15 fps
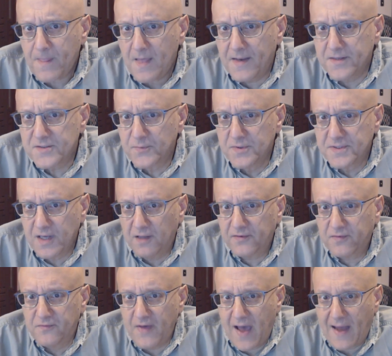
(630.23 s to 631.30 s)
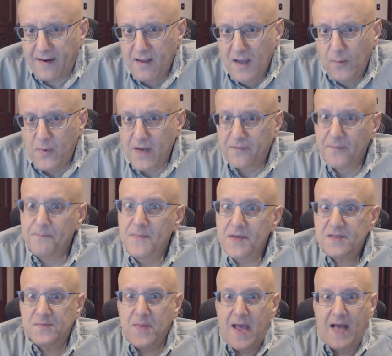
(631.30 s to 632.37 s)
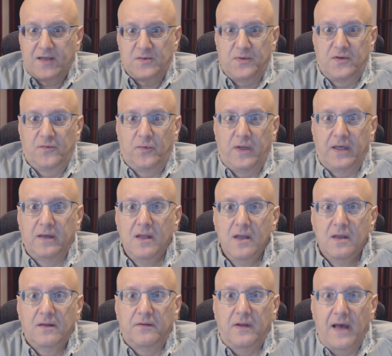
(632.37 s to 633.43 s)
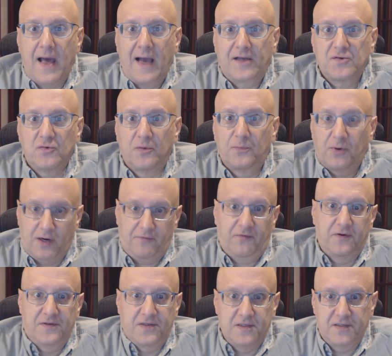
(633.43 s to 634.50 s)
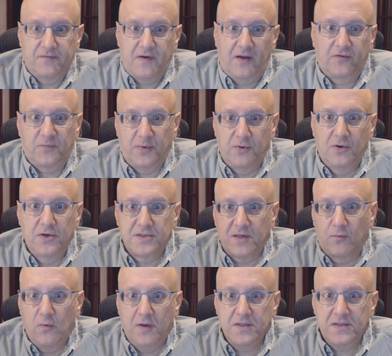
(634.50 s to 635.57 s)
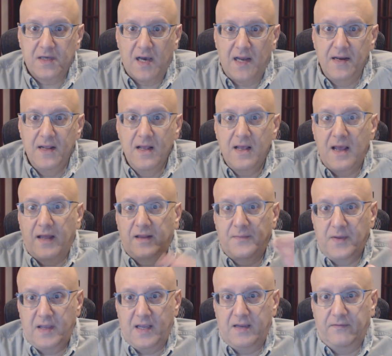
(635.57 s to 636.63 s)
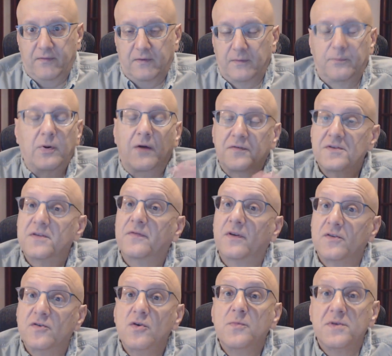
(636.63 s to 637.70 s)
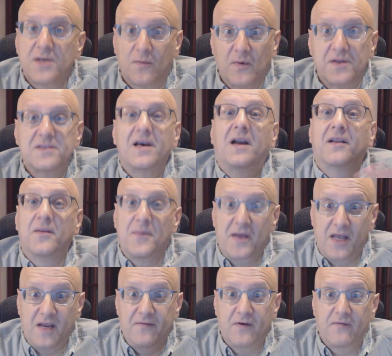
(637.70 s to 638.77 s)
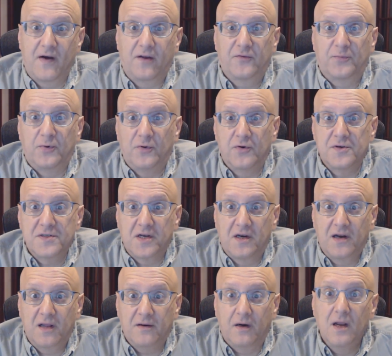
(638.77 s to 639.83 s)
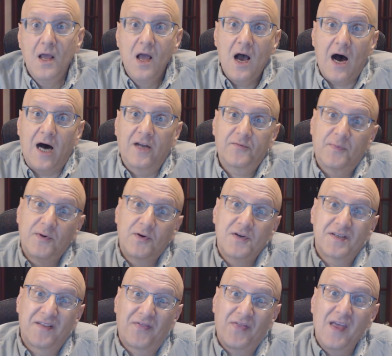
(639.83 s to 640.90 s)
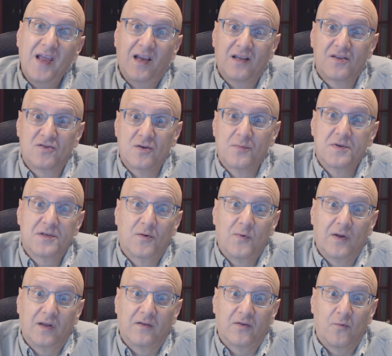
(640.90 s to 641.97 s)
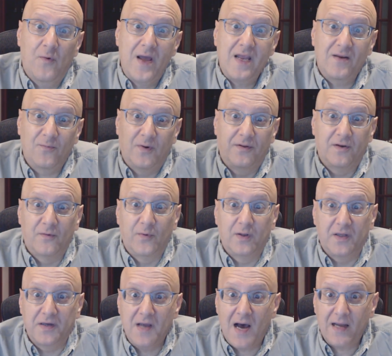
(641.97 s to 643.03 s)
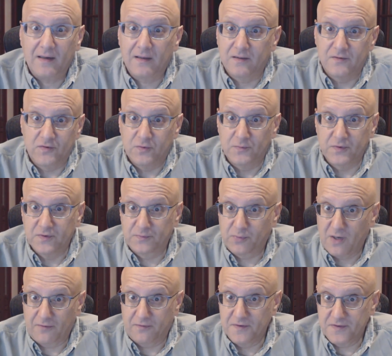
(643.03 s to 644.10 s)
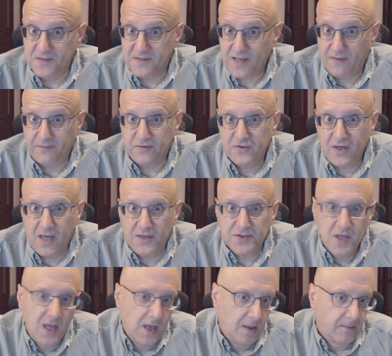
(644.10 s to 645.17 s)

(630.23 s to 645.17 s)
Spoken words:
And as a result of that, we have a mismatch between the actual preferences of entrepreneurs on one side and the preferences of consumers on one side and the behavior of entrepreneurs on another. Entrepreneurs think consumers are willing to wait when they're really not. Consumers' preferences haven't changed.